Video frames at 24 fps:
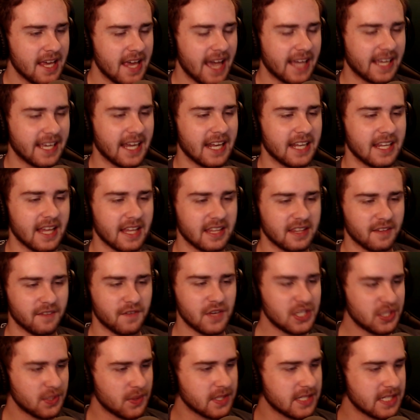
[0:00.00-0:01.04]
Again, the
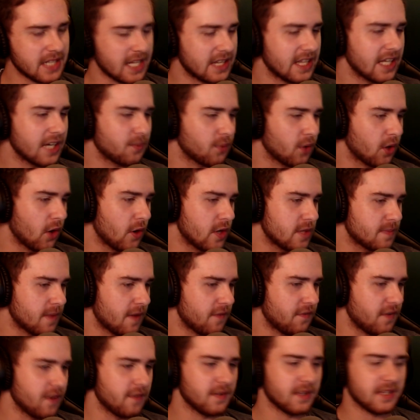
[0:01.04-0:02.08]
visuals I think were always my
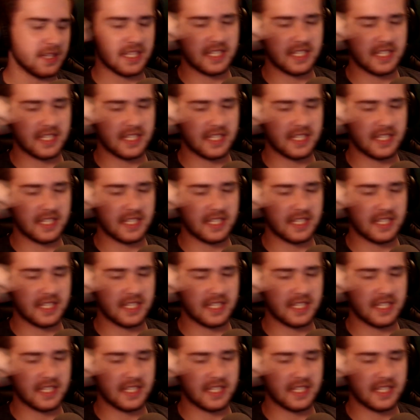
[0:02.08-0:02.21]
favorite.